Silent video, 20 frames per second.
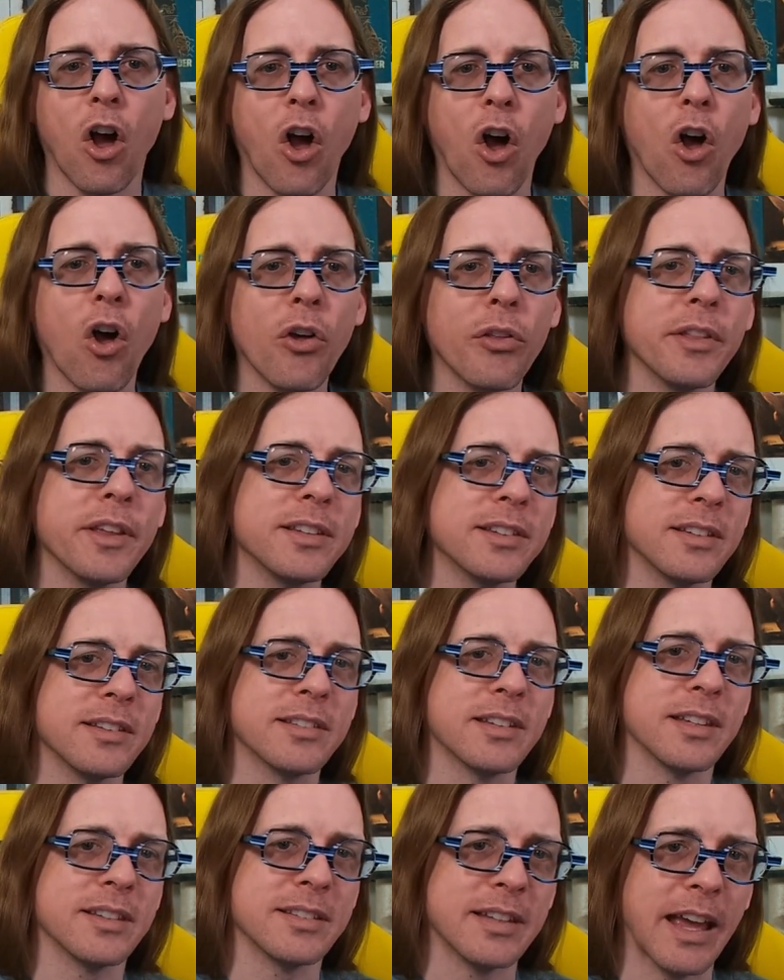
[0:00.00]
All this is
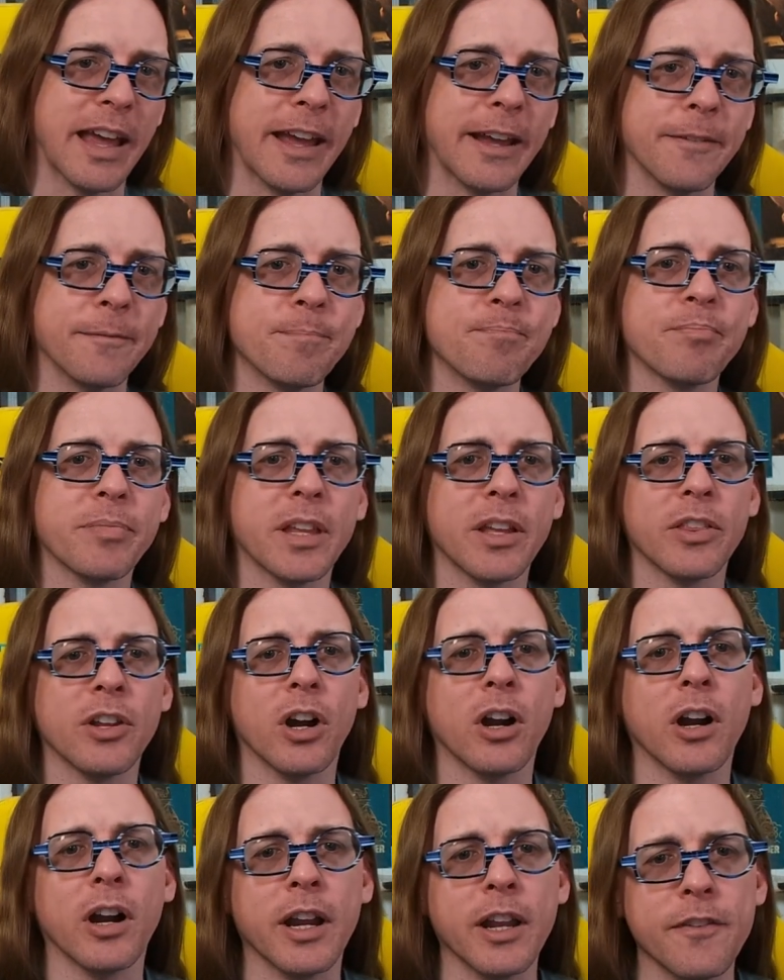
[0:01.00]
to say, there
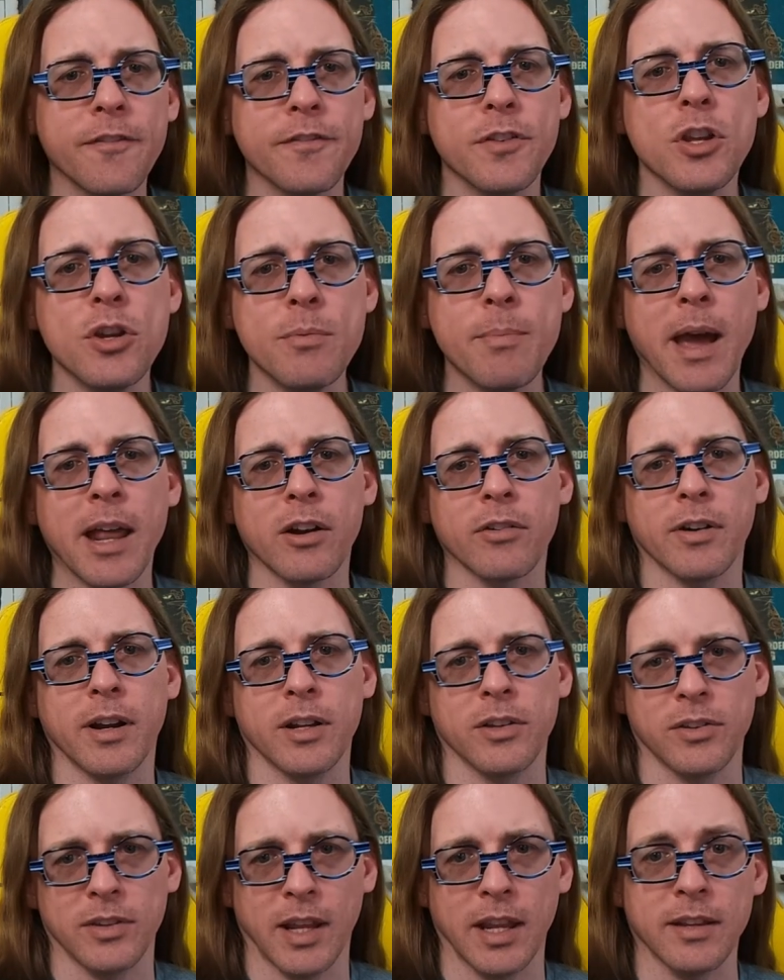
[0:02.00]
are a few
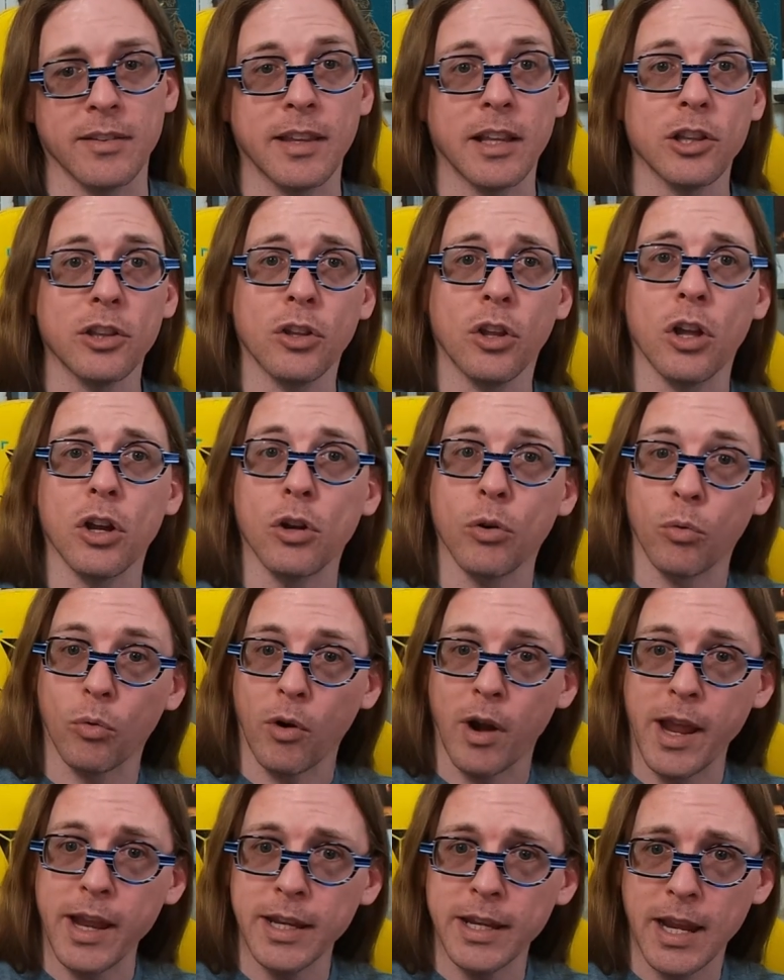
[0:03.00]
battleground states that look,
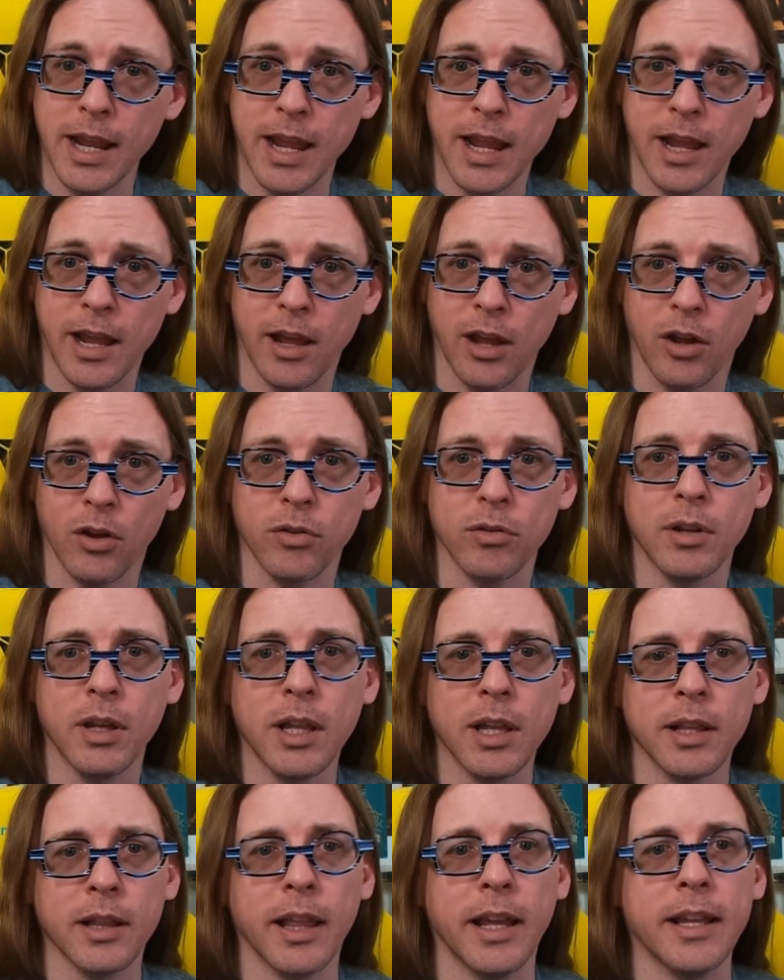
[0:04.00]
right now,
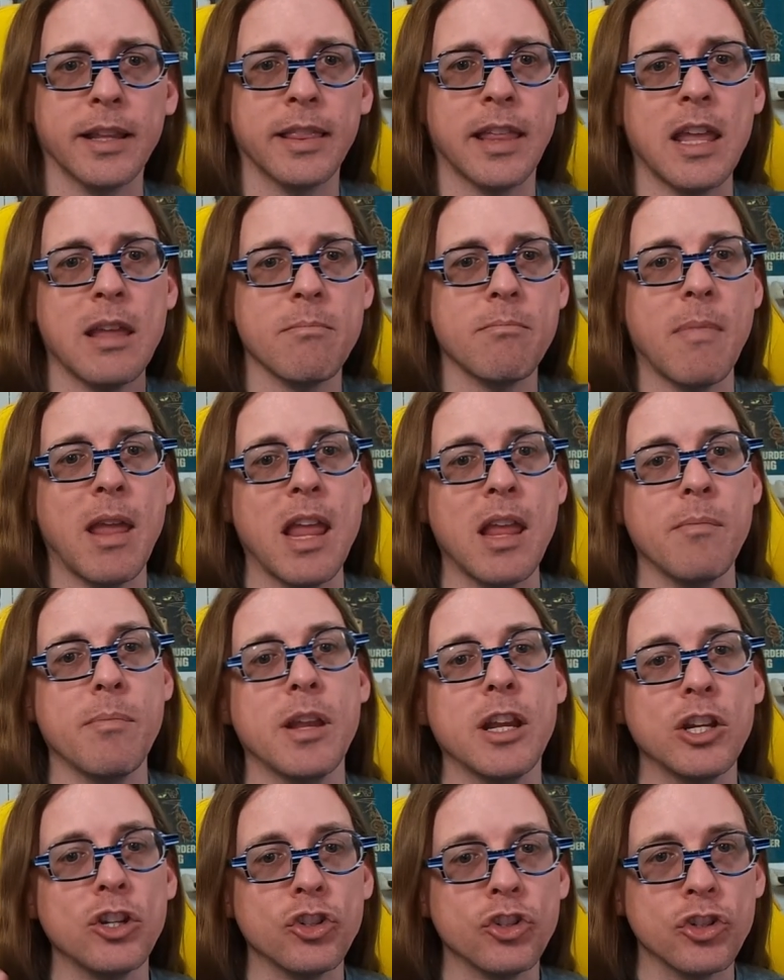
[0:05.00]
like they may
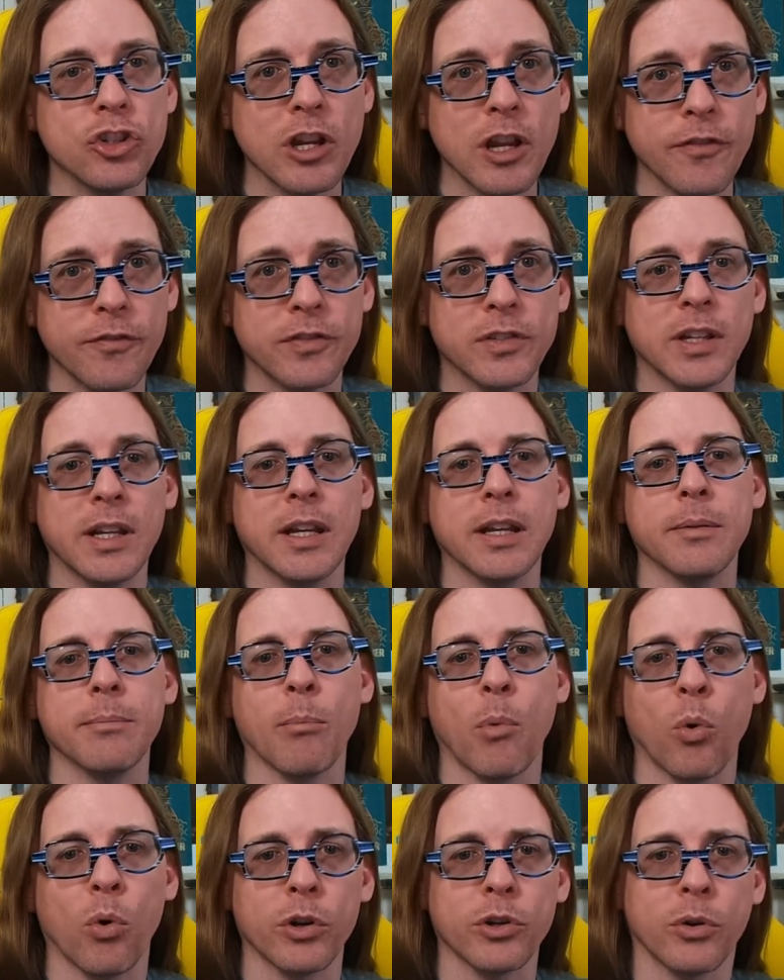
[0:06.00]
be shifting
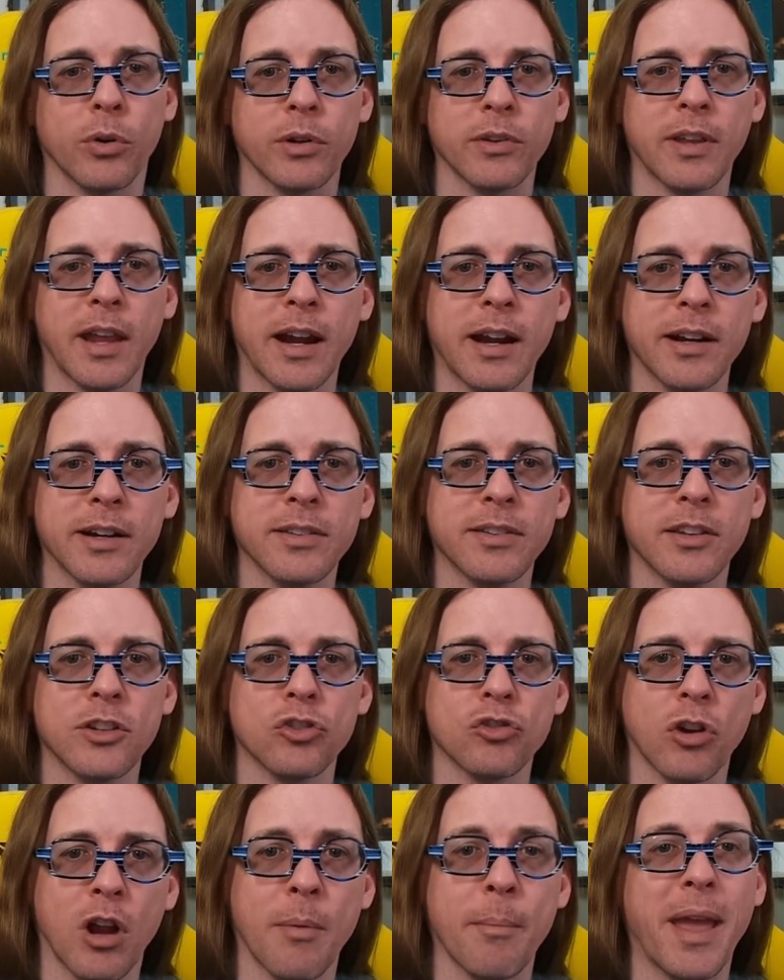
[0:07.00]
more towards Harris than
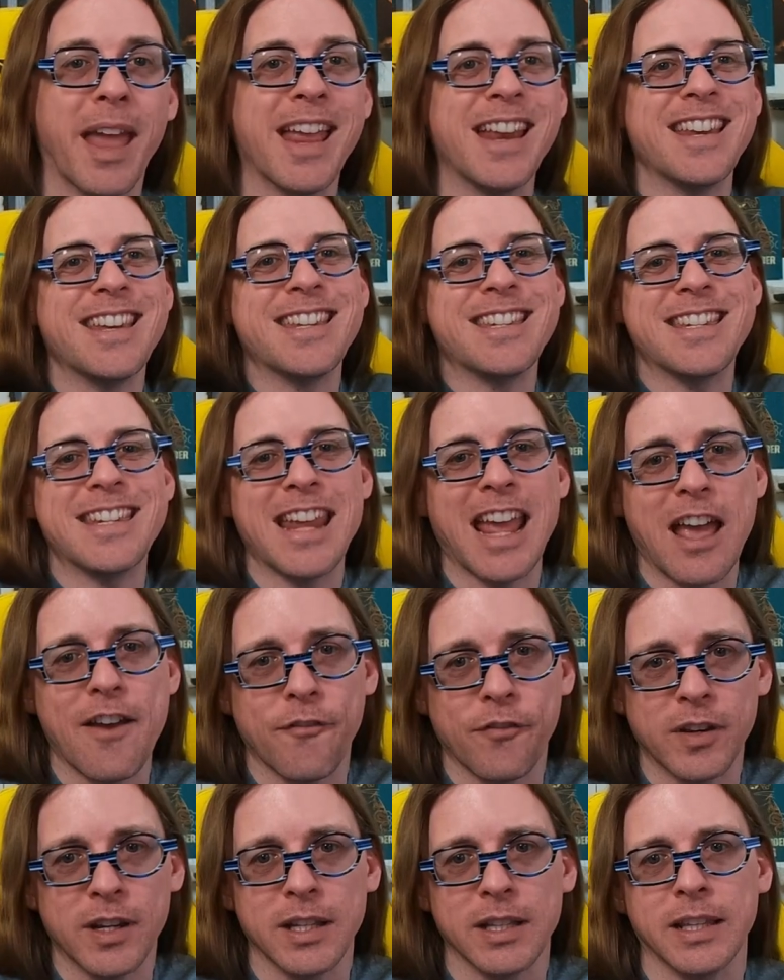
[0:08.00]
Trump, and
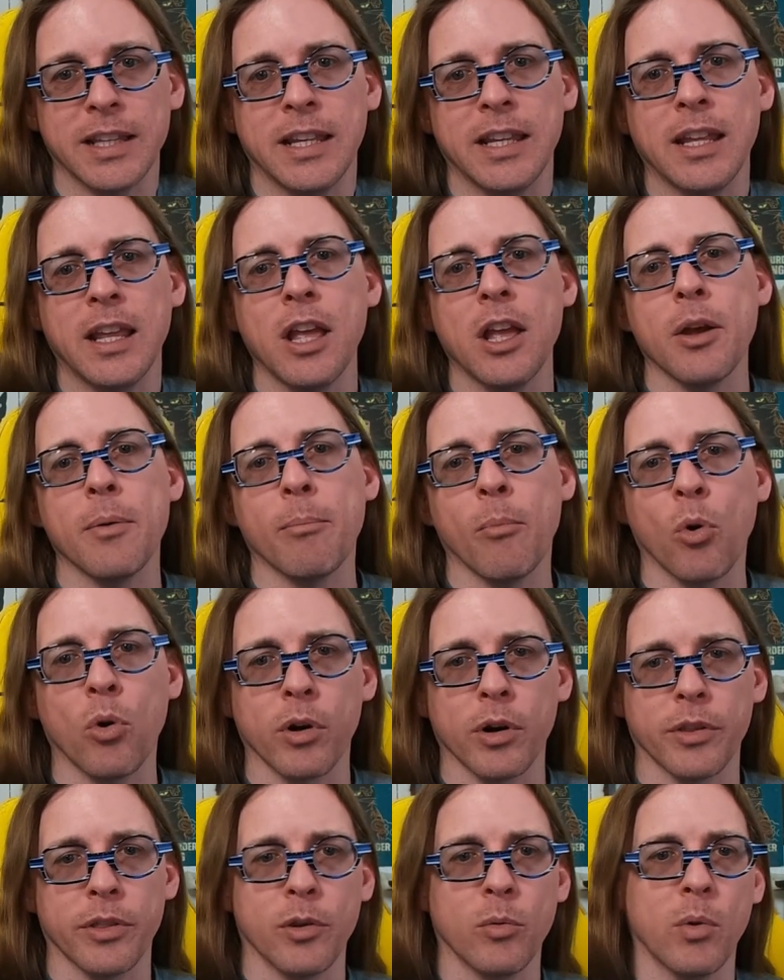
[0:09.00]
definitely
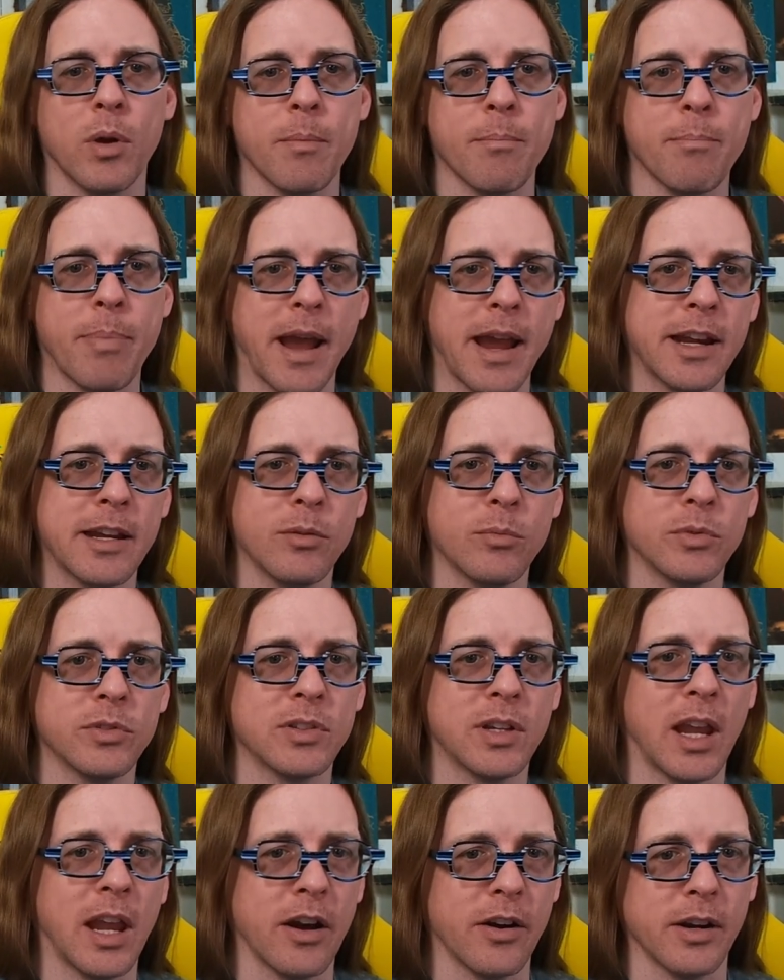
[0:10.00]
more than what Biden was
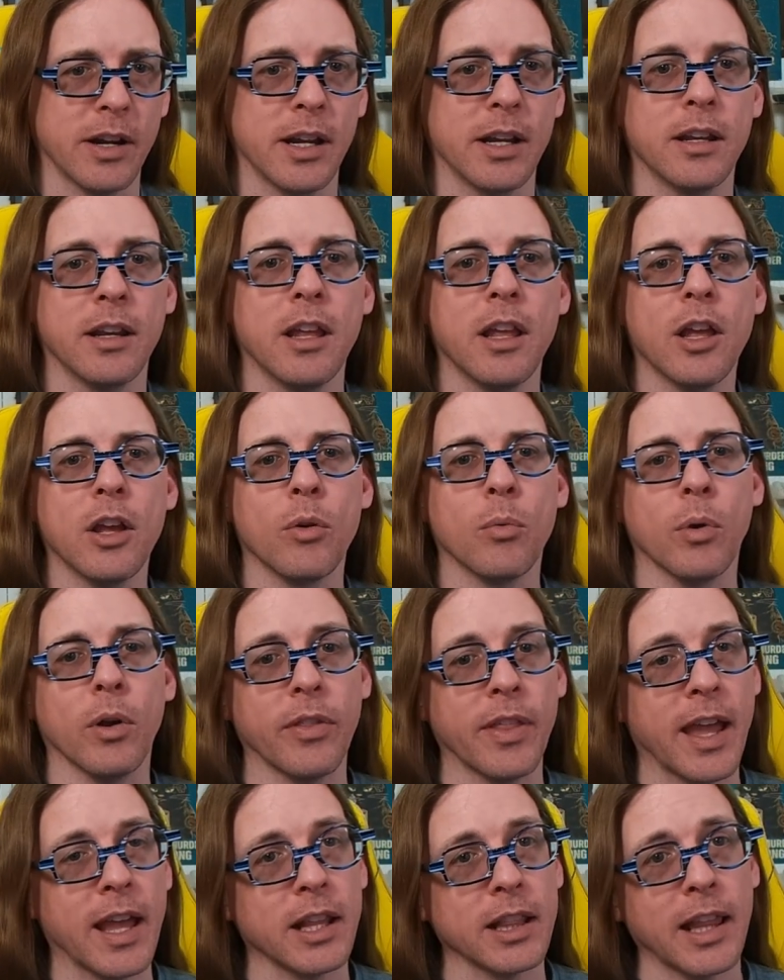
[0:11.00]
carrying. Will
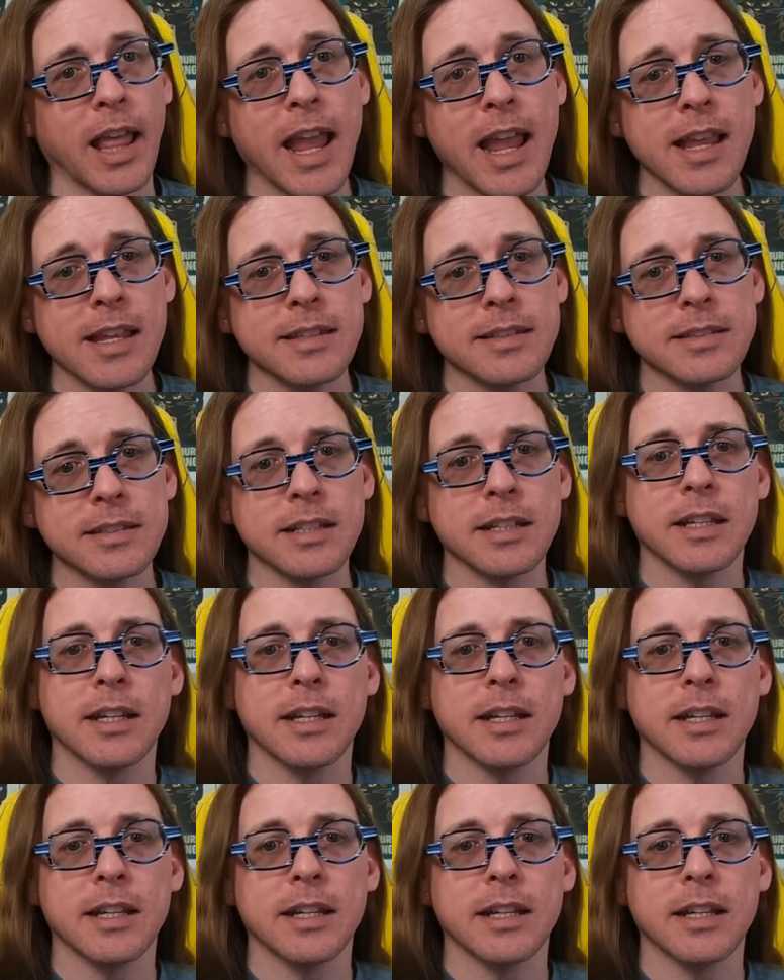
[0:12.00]
that last?